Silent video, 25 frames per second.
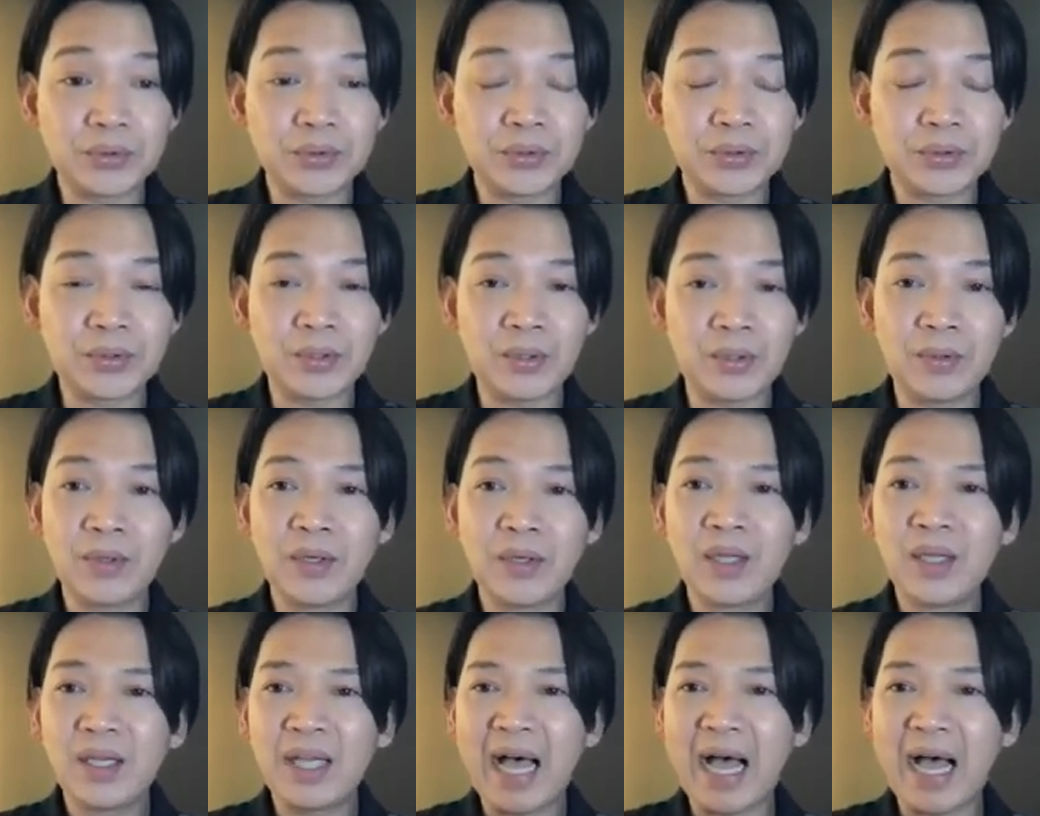So
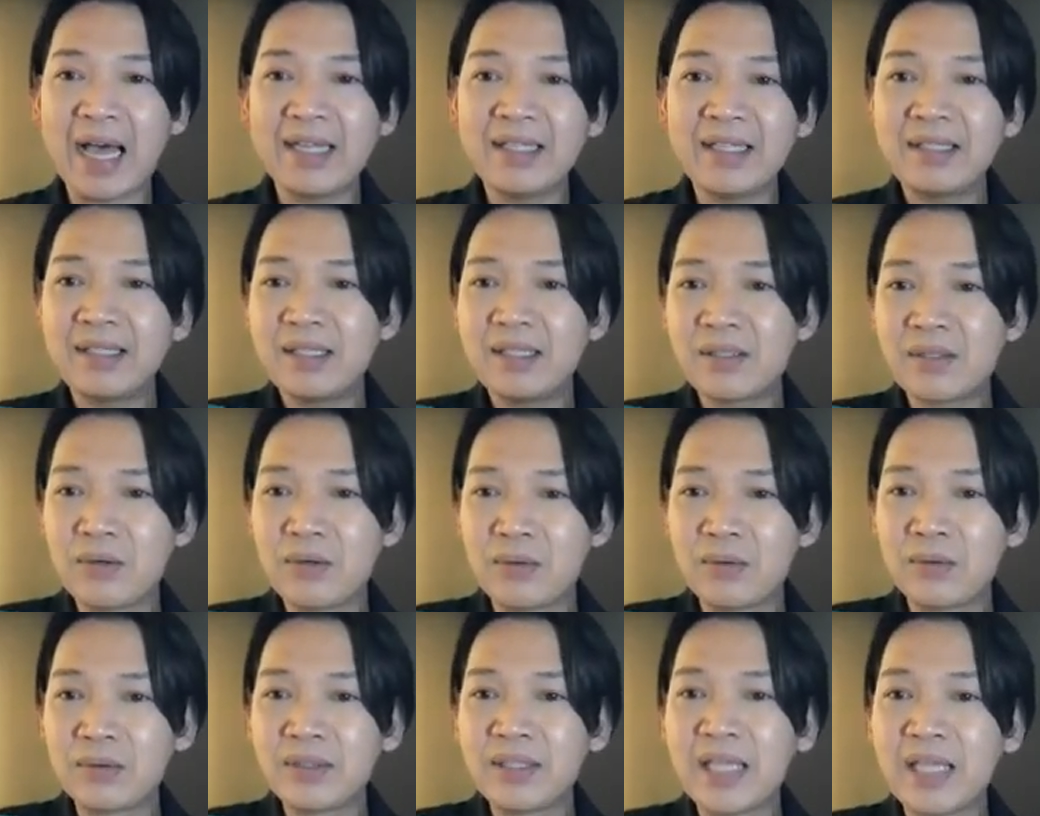ice is
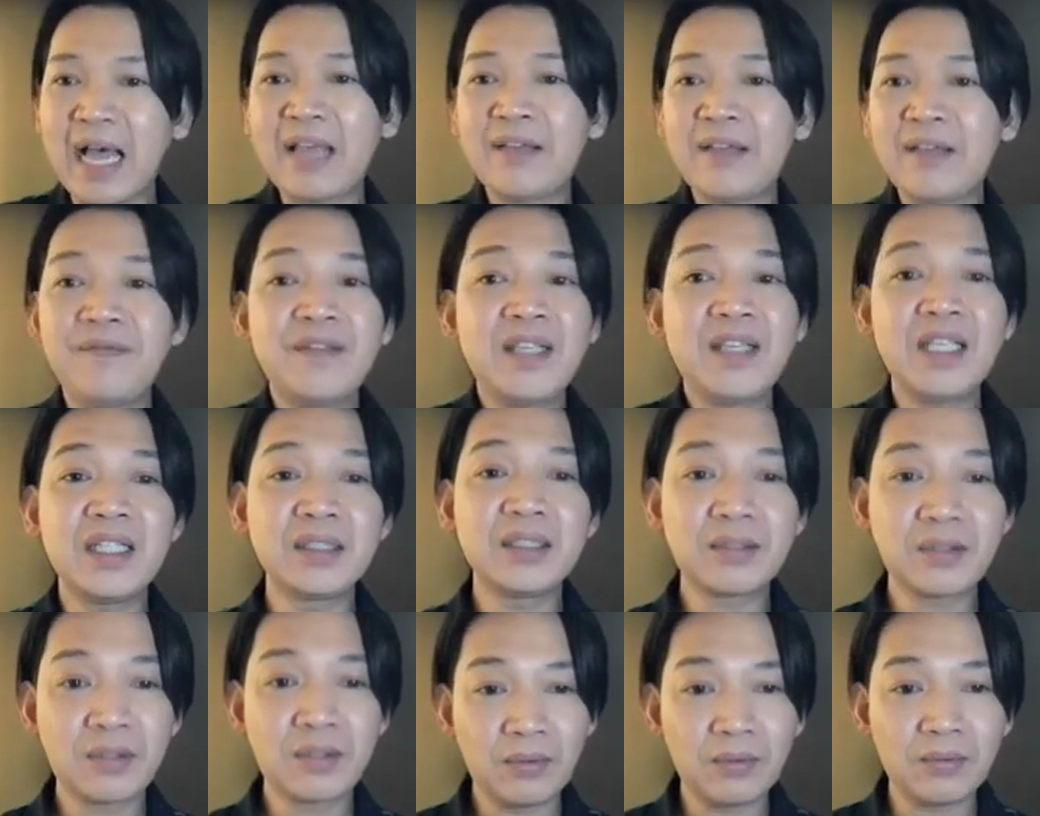cold, I
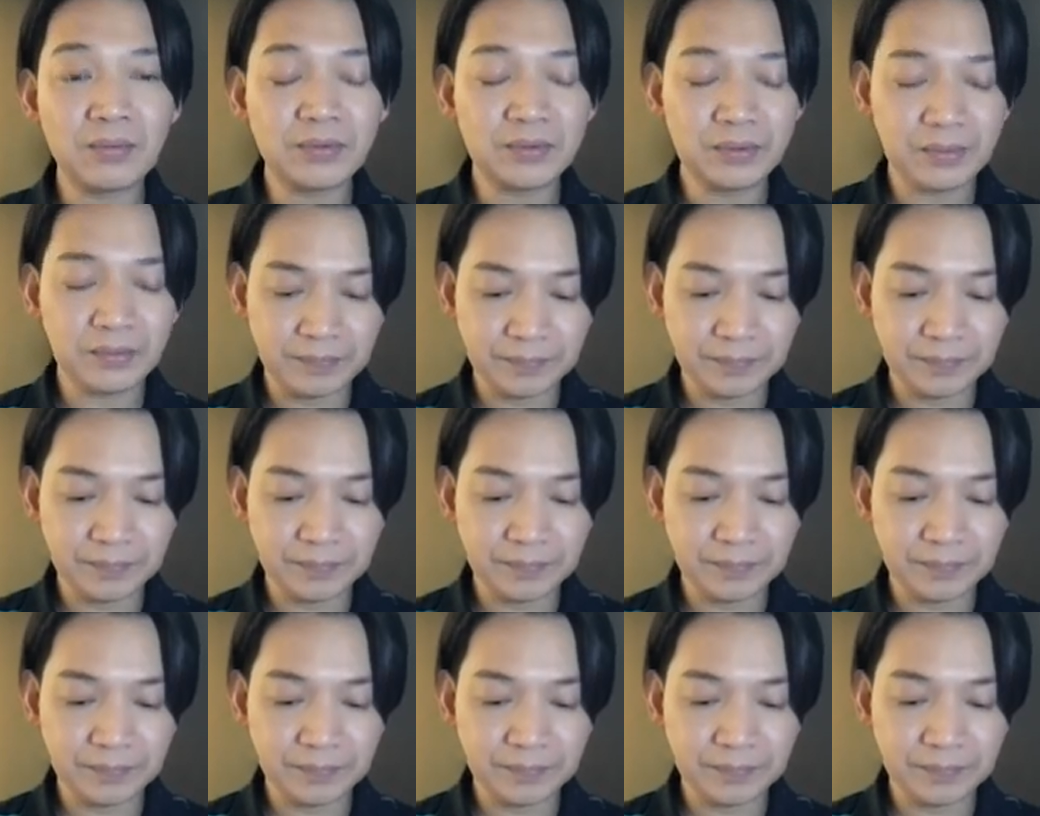feel cold.